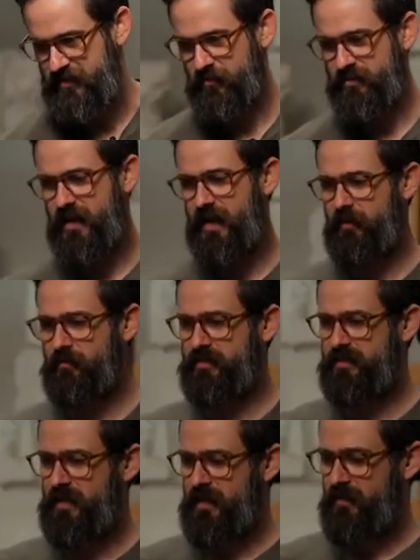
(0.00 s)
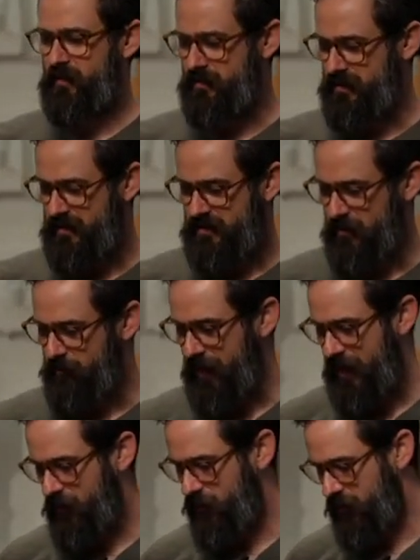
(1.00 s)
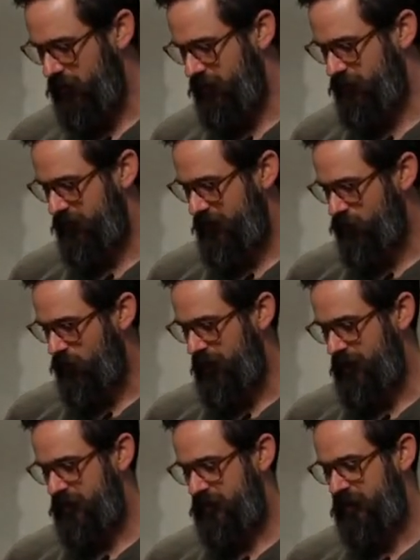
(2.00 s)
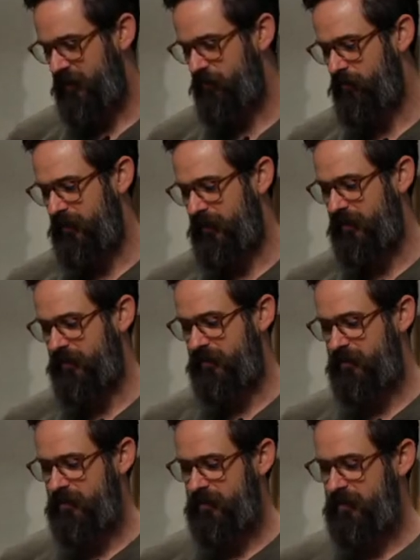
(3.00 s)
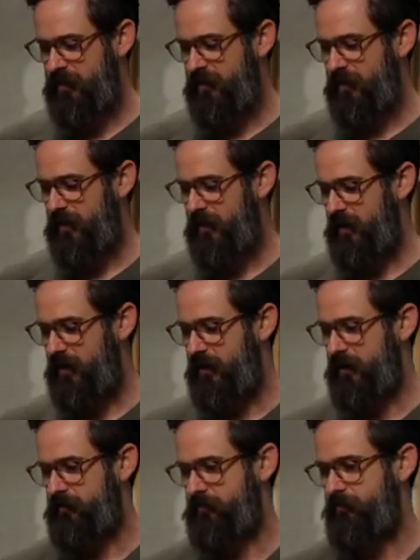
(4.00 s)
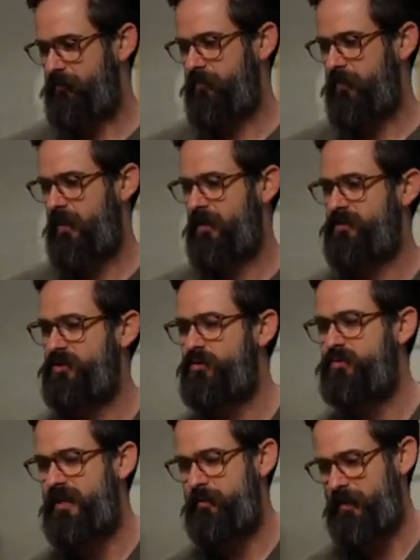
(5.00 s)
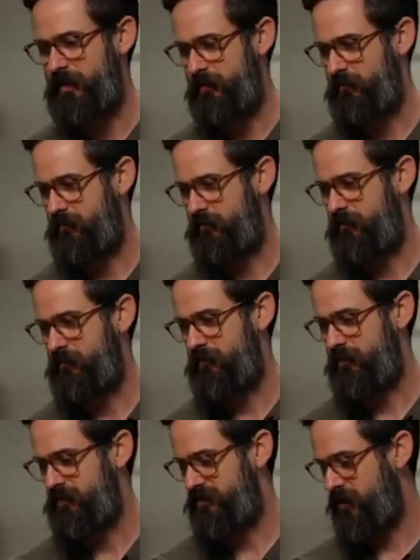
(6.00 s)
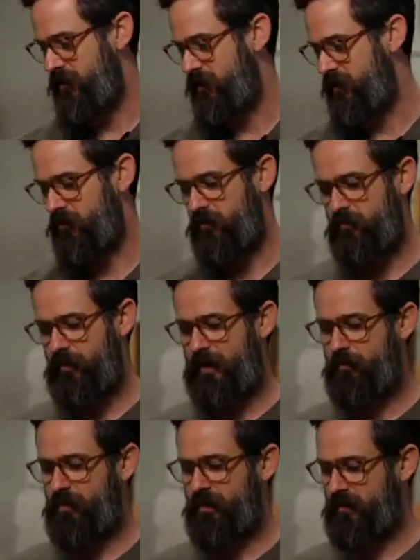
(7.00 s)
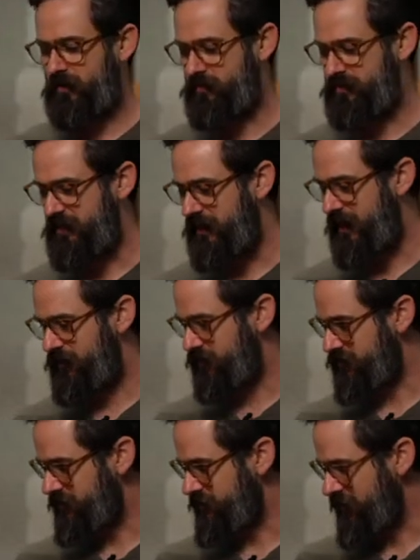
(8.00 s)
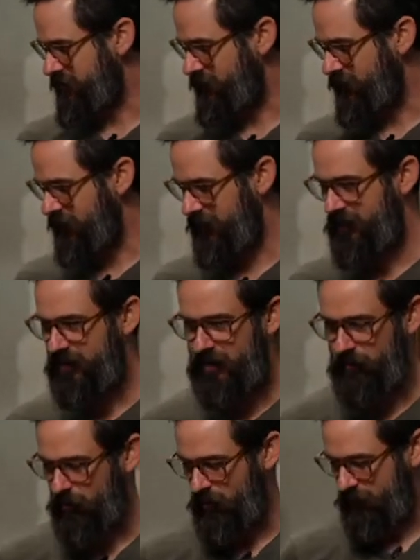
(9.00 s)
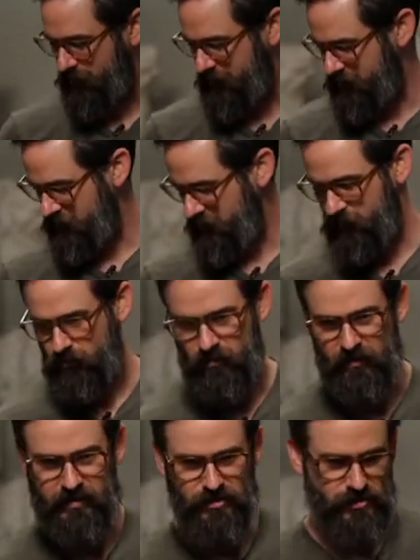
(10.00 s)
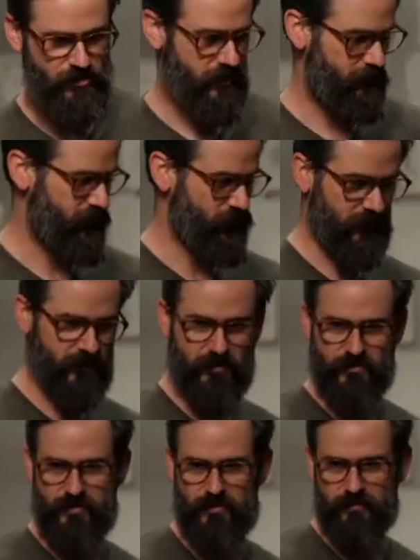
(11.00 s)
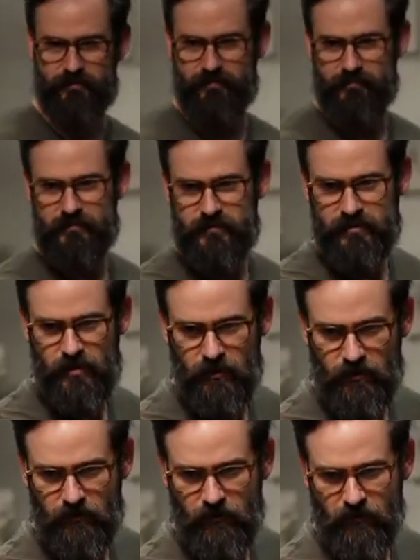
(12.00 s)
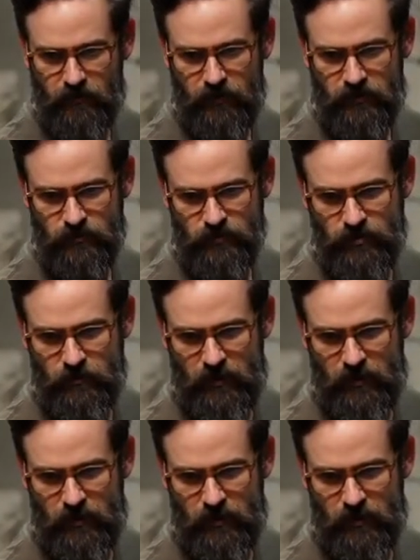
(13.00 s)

sometimes the tinting power of lead white can be too timid. So by putting them together, sometimes I feel like I get a perfect relationship between those two. So switch you